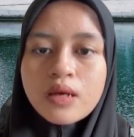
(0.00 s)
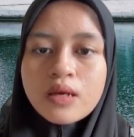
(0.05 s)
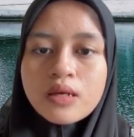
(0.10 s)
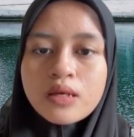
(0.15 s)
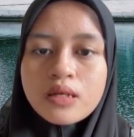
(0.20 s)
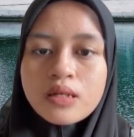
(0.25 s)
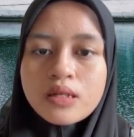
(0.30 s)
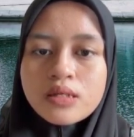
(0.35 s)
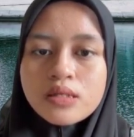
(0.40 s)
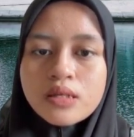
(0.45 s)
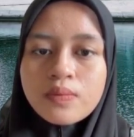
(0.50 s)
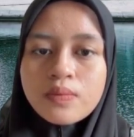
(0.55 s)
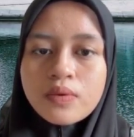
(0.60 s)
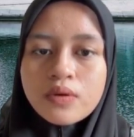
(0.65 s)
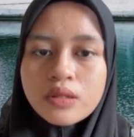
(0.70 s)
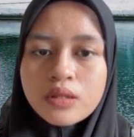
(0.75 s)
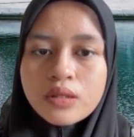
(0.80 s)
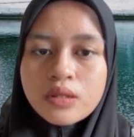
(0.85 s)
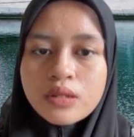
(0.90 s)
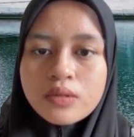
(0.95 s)
It is
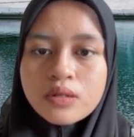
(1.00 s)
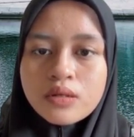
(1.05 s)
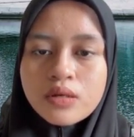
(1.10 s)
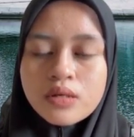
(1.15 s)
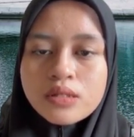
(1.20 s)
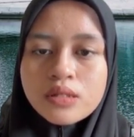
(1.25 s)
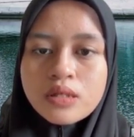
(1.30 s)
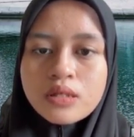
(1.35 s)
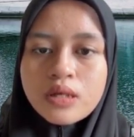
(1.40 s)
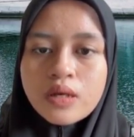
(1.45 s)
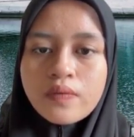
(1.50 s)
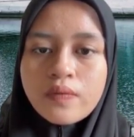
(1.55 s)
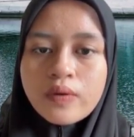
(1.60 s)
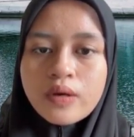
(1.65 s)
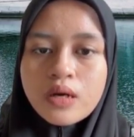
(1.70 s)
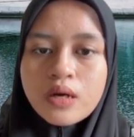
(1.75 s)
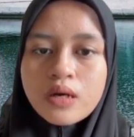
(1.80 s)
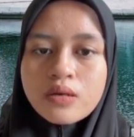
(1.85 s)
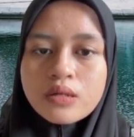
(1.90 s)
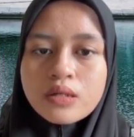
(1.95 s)
important because it
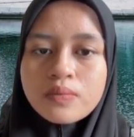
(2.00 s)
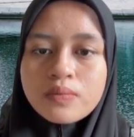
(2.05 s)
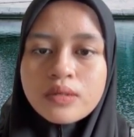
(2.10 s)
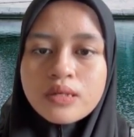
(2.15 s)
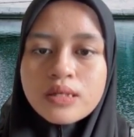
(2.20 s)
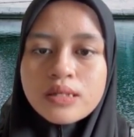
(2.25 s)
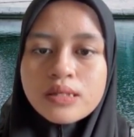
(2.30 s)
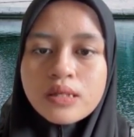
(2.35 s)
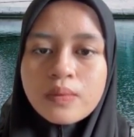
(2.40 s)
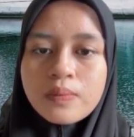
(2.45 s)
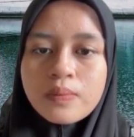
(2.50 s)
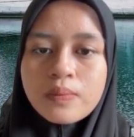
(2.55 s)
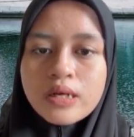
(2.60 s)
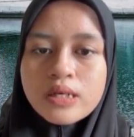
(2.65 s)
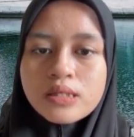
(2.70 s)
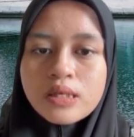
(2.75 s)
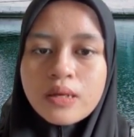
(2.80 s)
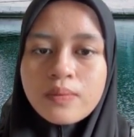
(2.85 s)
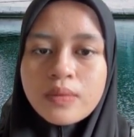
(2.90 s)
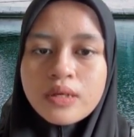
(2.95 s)
affects how companies set
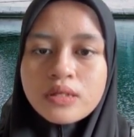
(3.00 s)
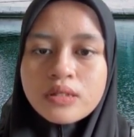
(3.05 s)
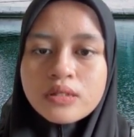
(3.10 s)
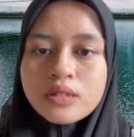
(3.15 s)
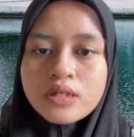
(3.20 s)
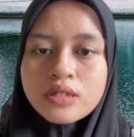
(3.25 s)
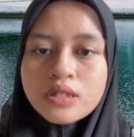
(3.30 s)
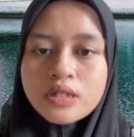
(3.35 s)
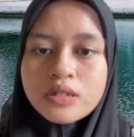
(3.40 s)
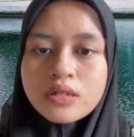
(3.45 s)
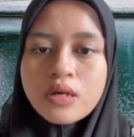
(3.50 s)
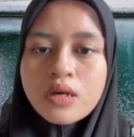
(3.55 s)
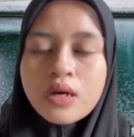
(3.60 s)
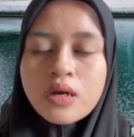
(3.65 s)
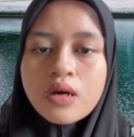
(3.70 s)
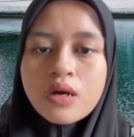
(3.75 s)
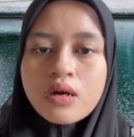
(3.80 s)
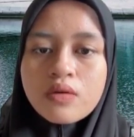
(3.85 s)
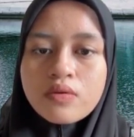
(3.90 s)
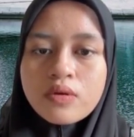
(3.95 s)
price and make decisions.
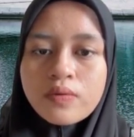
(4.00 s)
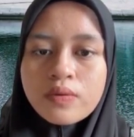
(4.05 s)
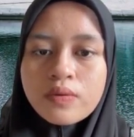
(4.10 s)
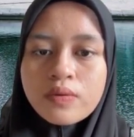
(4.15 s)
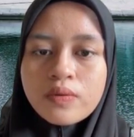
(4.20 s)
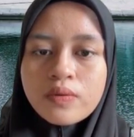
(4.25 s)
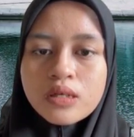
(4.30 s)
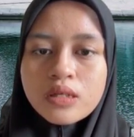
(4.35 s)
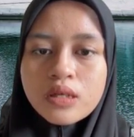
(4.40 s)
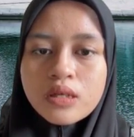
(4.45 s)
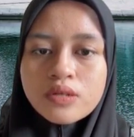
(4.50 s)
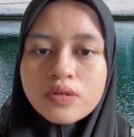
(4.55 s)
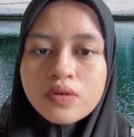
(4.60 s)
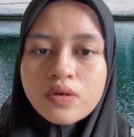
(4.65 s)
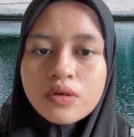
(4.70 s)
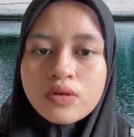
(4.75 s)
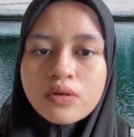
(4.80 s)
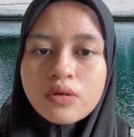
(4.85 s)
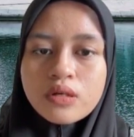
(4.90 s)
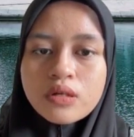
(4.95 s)
Our focus is
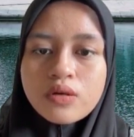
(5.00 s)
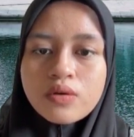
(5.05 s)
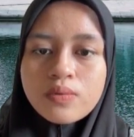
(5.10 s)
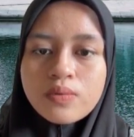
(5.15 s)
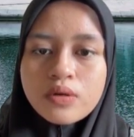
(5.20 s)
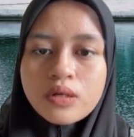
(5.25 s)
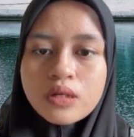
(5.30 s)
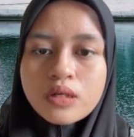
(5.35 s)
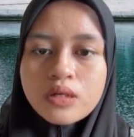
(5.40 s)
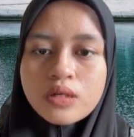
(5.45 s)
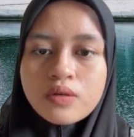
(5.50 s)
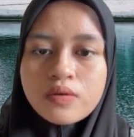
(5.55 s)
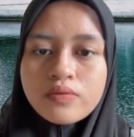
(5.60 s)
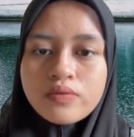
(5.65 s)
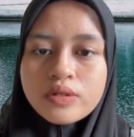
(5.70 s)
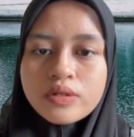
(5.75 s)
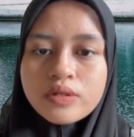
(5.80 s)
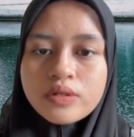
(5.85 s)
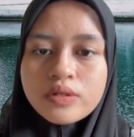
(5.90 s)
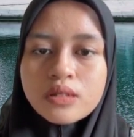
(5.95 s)
on oligopoly,
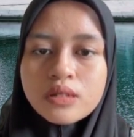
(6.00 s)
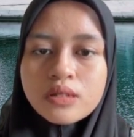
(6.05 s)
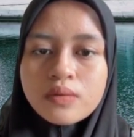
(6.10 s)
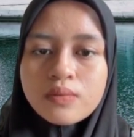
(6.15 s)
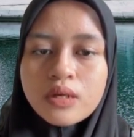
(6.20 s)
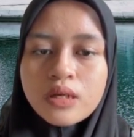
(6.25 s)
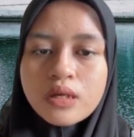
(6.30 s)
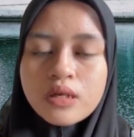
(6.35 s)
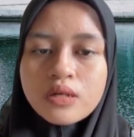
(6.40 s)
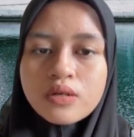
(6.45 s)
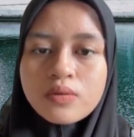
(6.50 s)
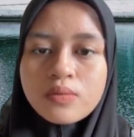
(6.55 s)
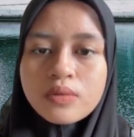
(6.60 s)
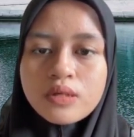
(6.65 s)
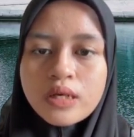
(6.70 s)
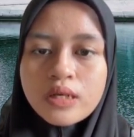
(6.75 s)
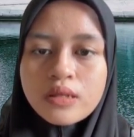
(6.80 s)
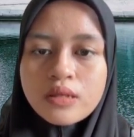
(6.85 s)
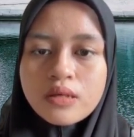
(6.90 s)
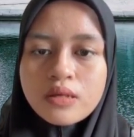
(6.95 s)
which is a market
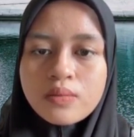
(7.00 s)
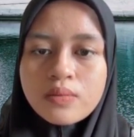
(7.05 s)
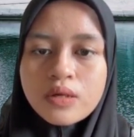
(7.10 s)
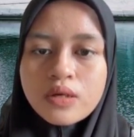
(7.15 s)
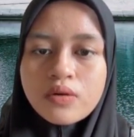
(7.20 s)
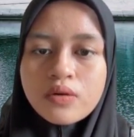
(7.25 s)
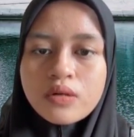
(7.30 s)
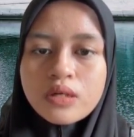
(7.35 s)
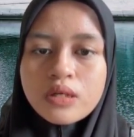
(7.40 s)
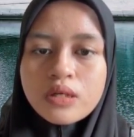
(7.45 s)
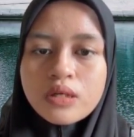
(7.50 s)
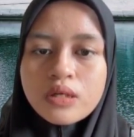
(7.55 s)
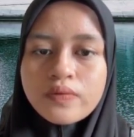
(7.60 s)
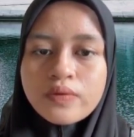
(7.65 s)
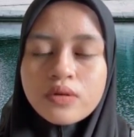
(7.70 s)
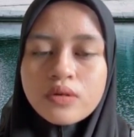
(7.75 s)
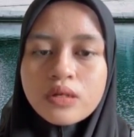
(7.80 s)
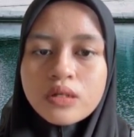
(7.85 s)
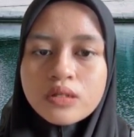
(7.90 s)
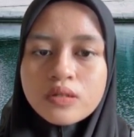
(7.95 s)
dominated by only a
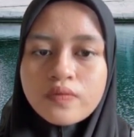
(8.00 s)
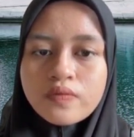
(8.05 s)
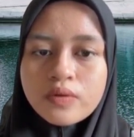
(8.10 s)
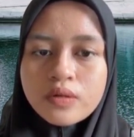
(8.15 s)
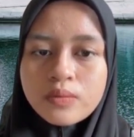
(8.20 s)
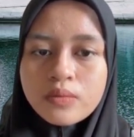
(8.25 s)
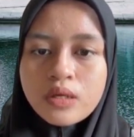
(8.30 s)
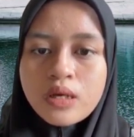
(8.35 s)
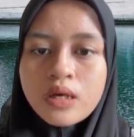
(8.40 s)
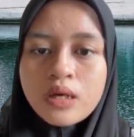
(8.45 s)
few large firms.